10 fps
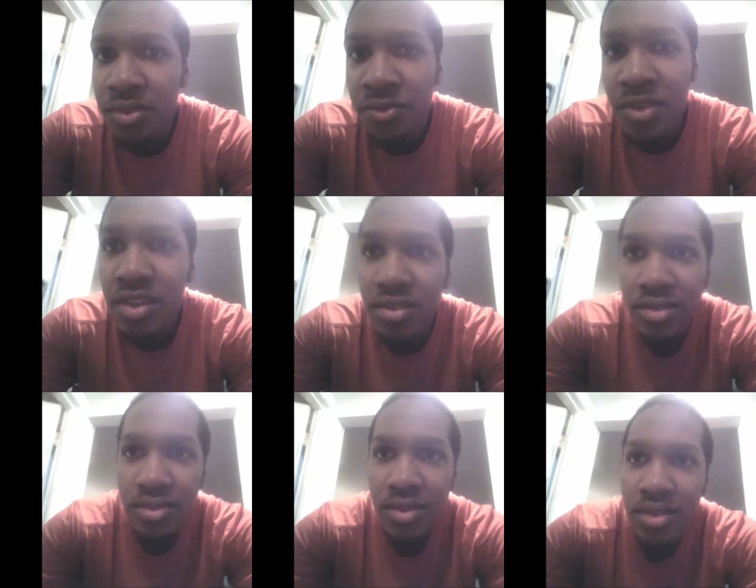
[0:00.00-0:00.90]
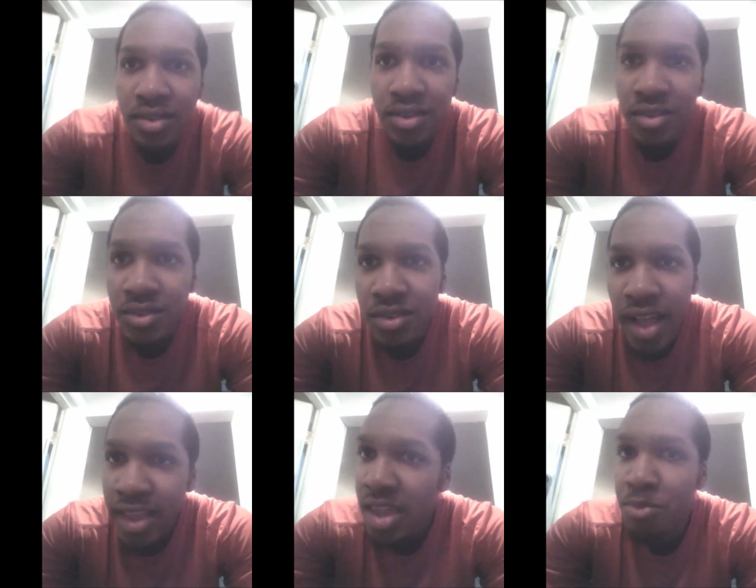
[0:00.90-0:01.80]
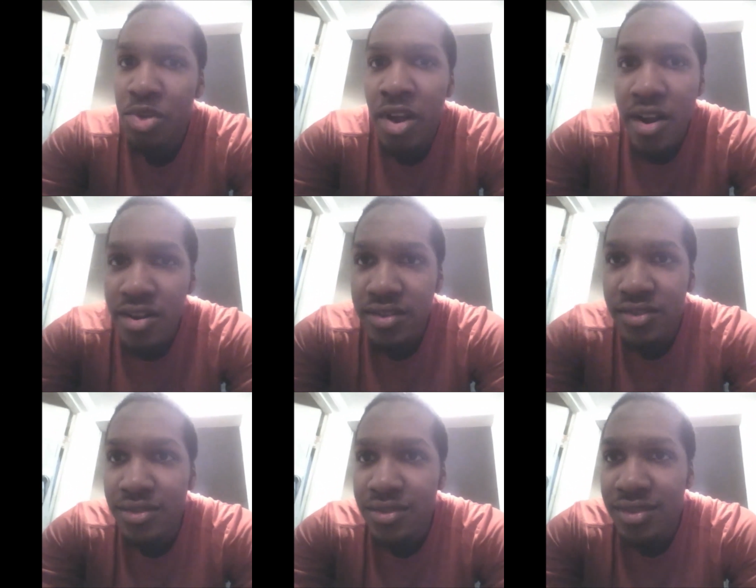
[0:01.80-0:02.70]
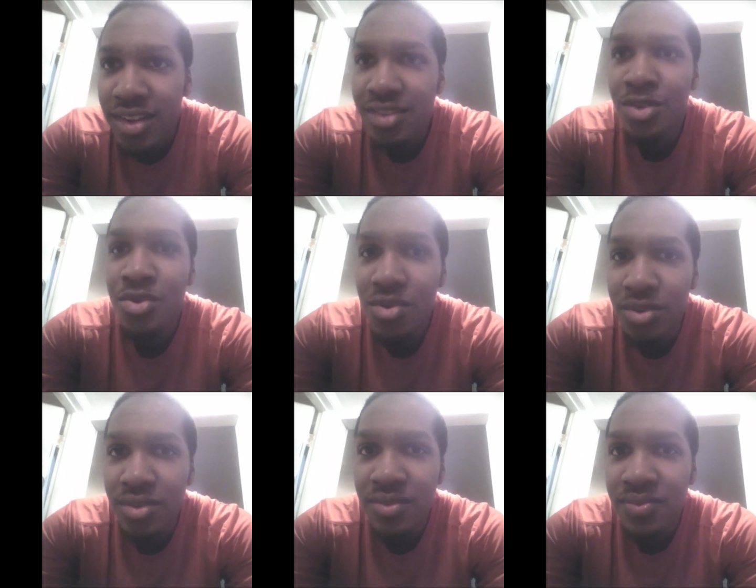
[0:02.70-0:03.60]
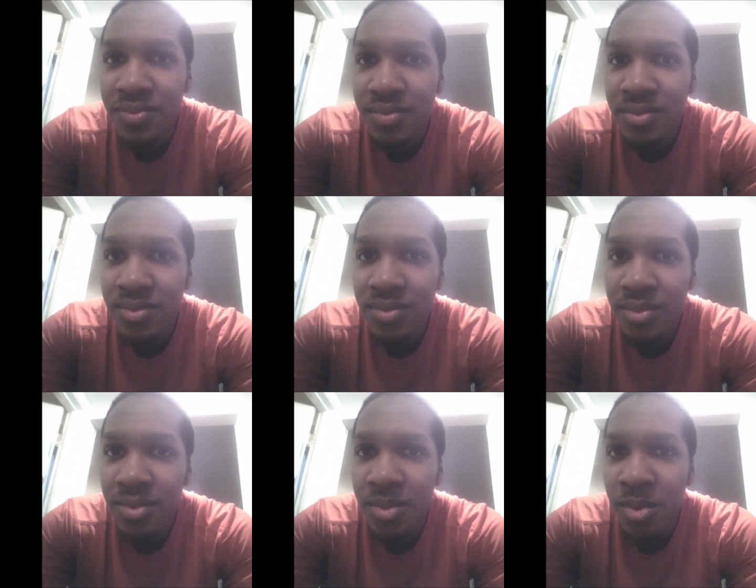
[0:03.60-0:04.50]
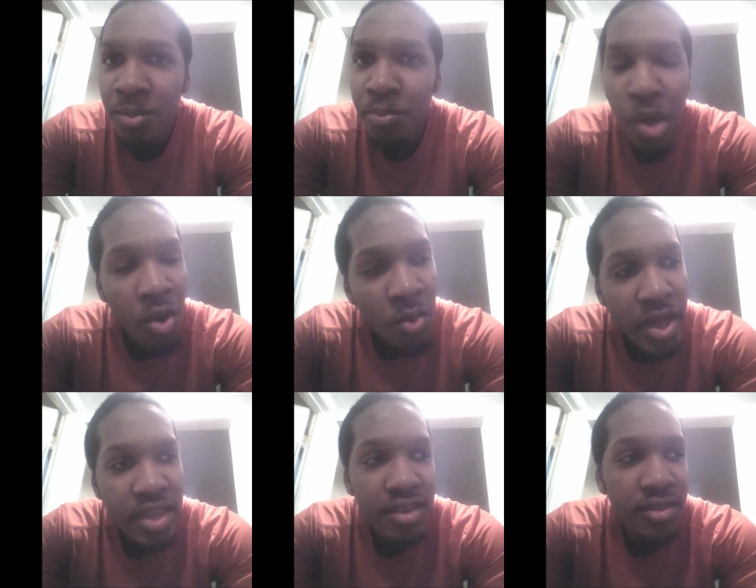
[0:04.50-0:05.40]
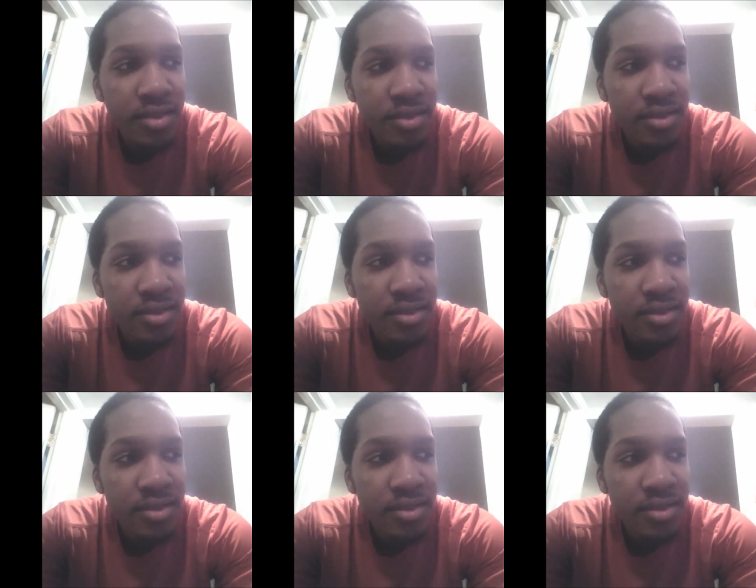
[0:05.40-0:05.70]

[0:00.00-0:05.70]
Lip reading: defense. I can't be hurt. That's cool. But oh wait,